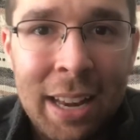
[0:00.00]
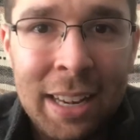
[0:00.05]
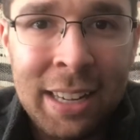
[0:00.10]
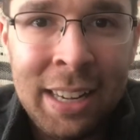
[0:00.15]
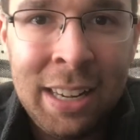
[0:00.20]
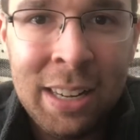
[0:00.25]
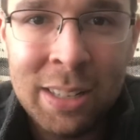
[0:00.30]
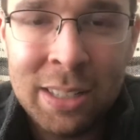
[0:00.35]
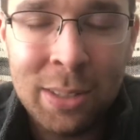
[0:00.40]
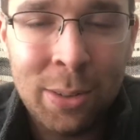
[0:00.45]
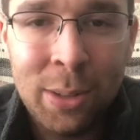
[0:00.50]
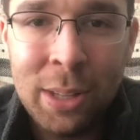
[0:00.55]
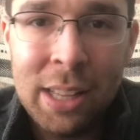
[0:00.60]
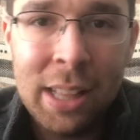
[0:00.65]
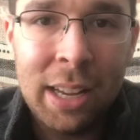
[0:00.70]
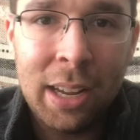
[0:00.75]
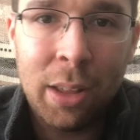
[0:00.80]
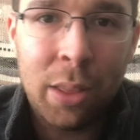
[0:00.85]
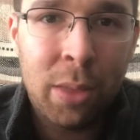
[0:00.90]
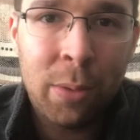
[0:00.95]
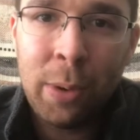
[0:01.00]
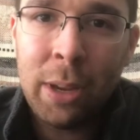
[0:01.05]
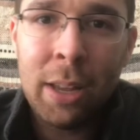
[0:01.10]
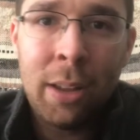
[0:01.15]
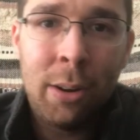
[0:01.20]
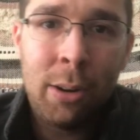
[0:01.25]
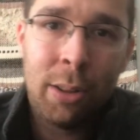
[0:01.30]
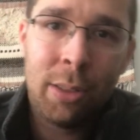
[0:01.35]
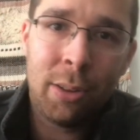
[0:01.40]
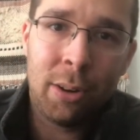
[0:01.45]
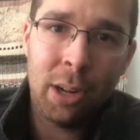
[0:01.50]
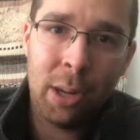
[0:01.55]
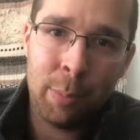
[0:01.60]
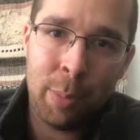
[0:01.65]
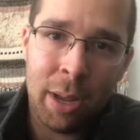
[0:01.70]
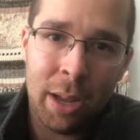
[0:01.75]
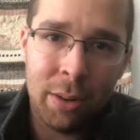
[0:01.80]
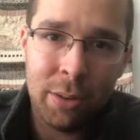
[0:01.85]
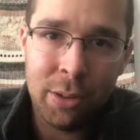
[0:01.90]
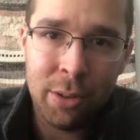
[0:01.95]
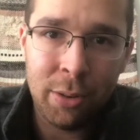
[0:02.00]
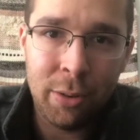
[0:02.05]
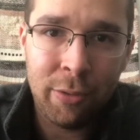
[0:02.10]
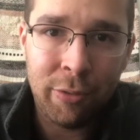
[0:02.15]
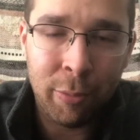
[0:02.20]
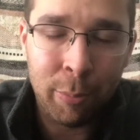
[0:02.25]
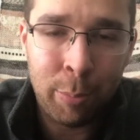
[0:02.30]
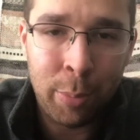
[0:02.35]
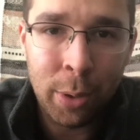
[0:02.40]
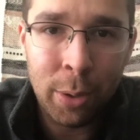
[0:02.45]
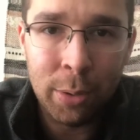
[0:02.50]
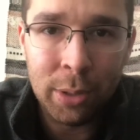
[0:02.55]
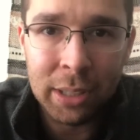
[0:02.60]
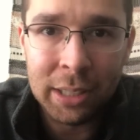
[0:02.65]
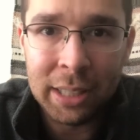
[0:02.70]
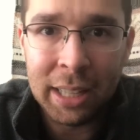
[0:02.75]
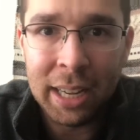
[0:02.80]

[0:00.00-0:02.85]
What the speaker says: and he is only like a 330-pound dude from Poland.